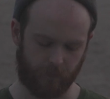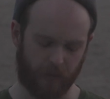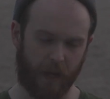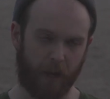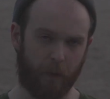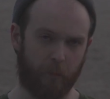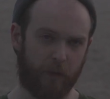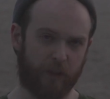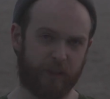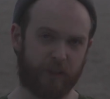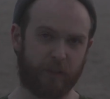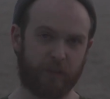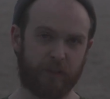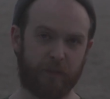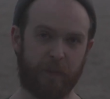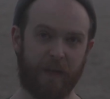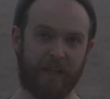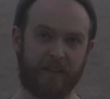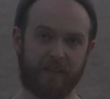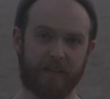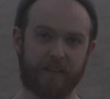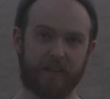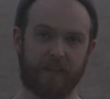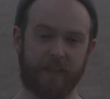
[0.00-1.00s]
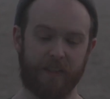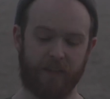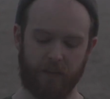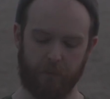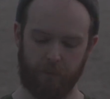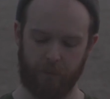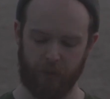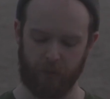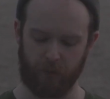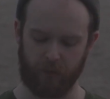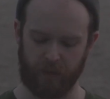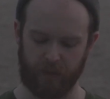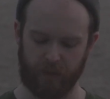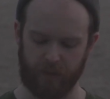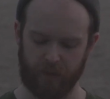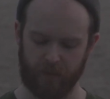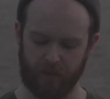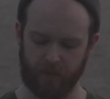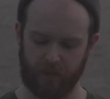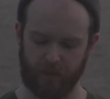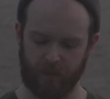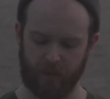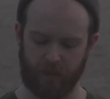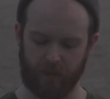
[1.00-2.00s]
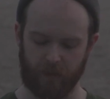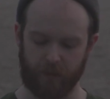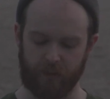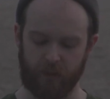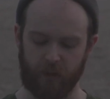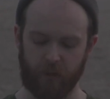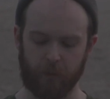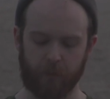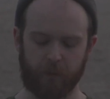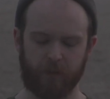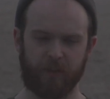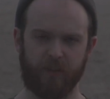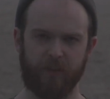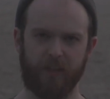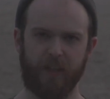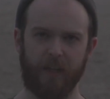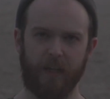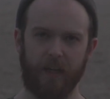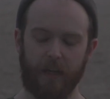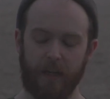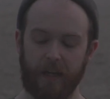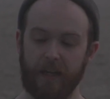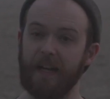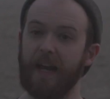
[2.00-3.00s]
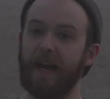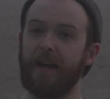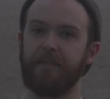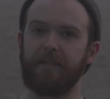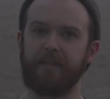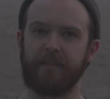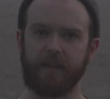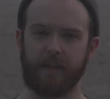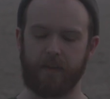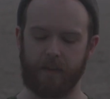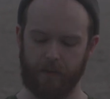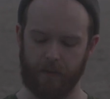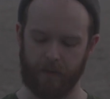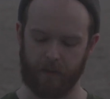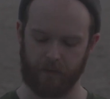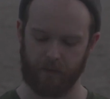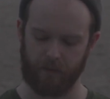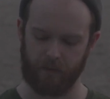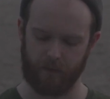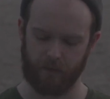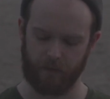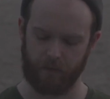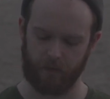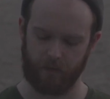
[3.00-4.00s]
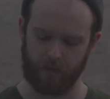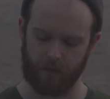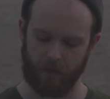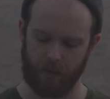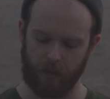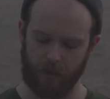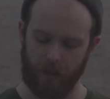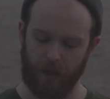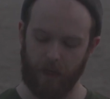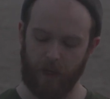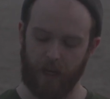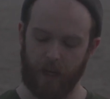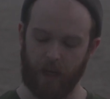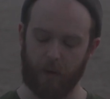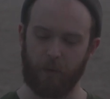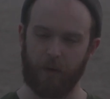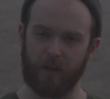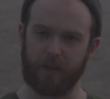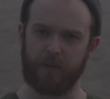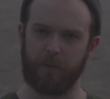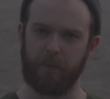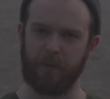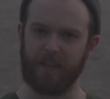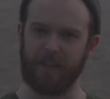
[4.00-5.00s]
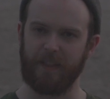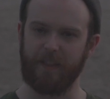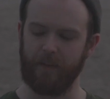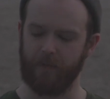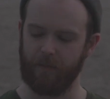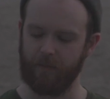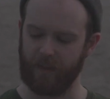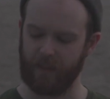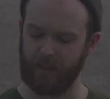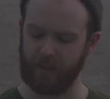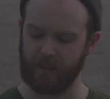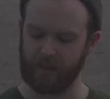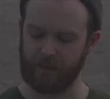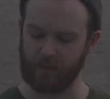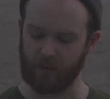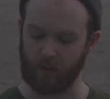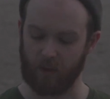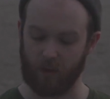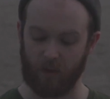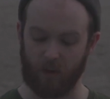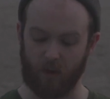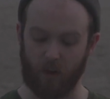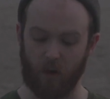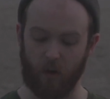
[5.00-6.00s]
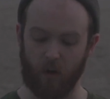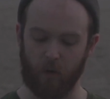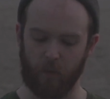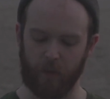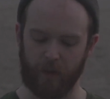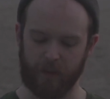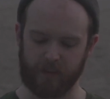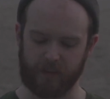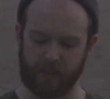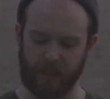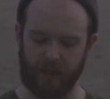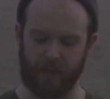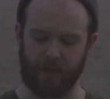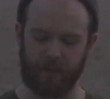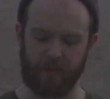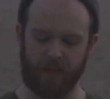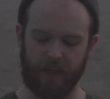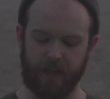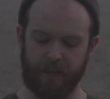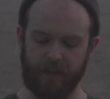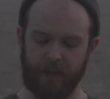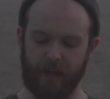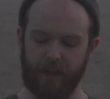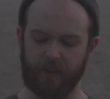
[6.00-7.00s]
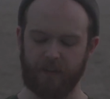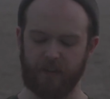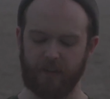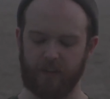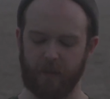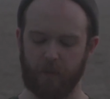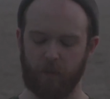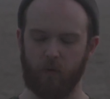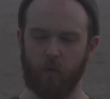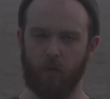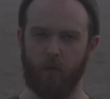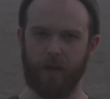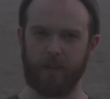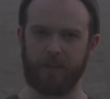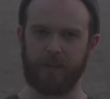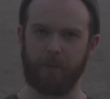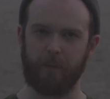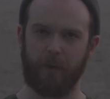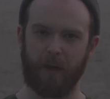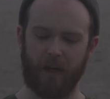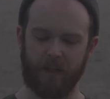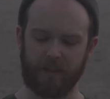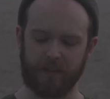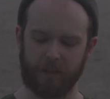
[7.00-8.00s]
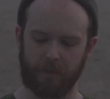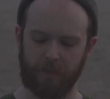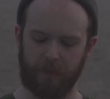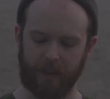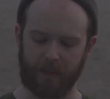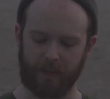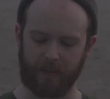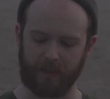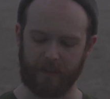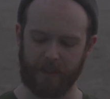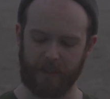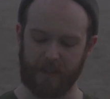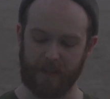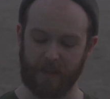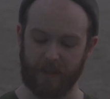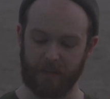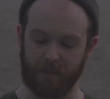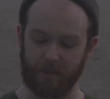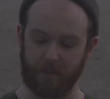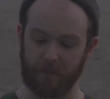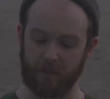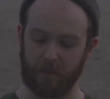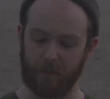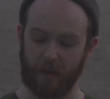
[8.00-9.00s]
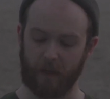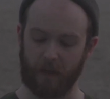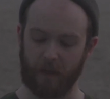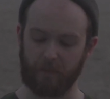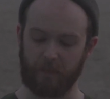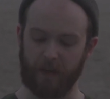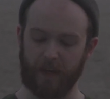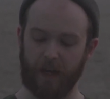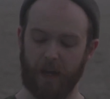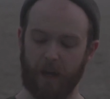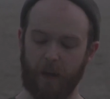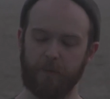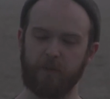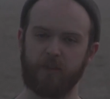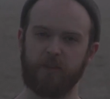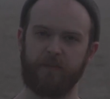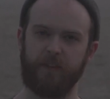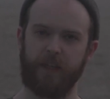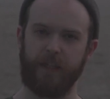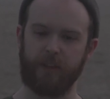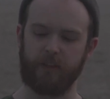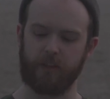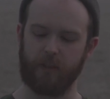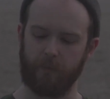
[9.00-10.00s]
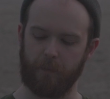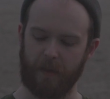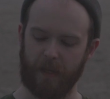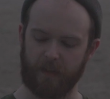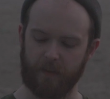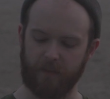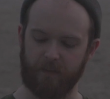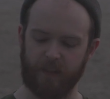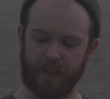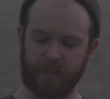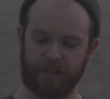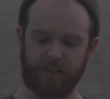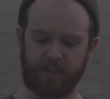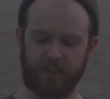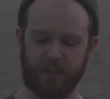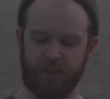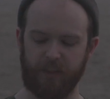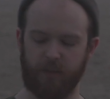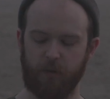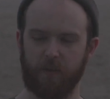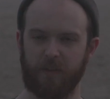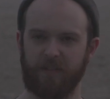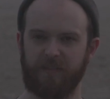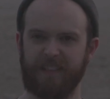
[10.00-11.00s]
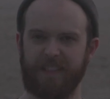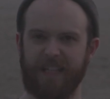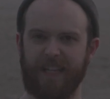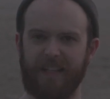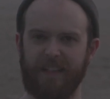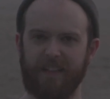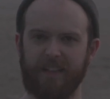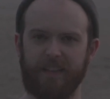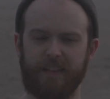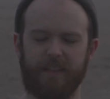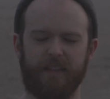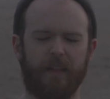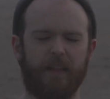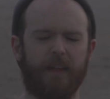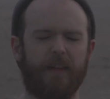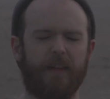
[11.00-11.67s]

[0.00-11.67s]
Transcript: I wish I was better at seeing the beauty and humor in everything. I want to believe it is always there and not just some quantum possibility that my observation manifests into a reality.